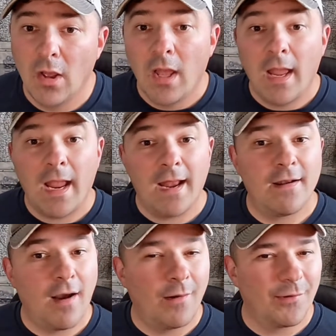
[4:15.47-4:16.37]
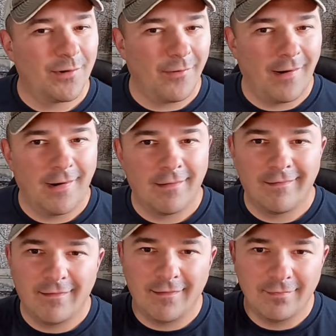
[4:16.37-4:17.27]
and not require
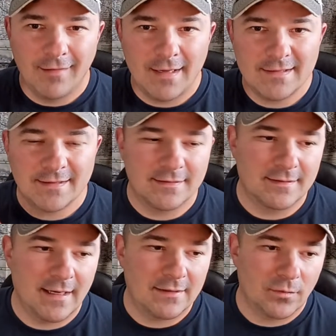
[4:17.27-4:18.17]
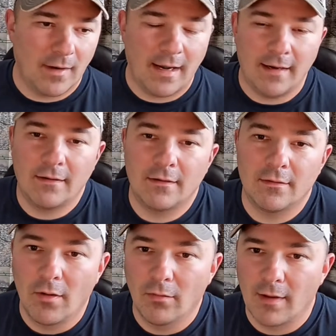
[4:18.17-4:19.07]
a license. That's right,
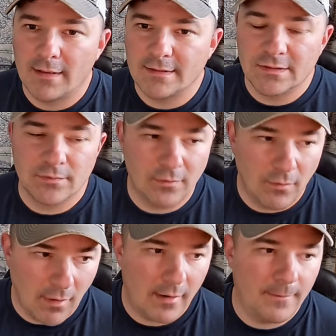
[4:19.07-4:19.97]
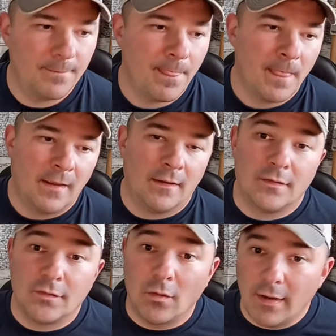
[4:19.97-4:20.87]
no license required.
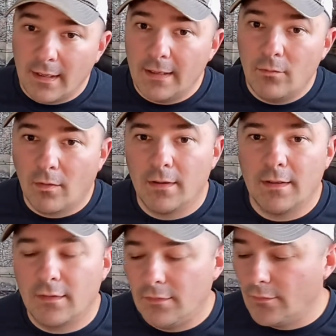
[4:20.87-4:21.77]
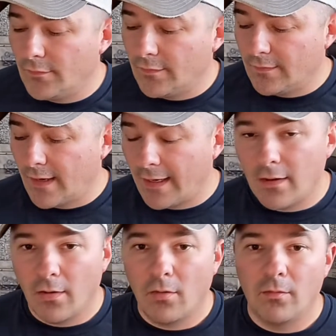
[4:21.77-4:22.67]
So anyone could use these, and I
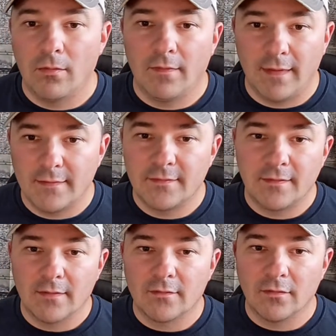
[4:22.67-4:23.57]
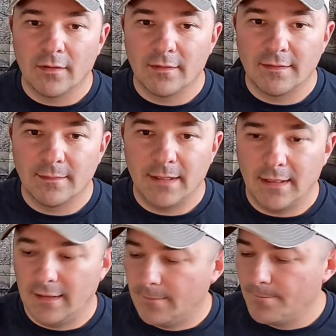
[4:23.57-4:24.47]
know this does look intimidating,
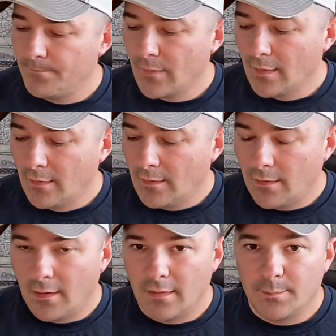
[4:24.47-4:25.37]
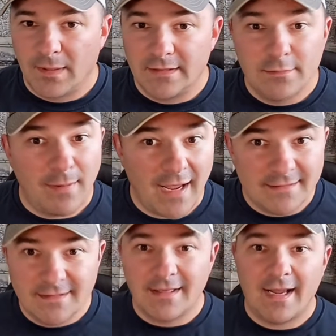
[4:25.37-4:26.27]
but back to
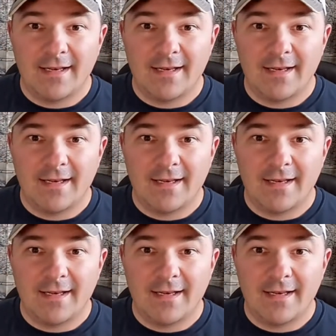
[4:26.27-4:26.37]
that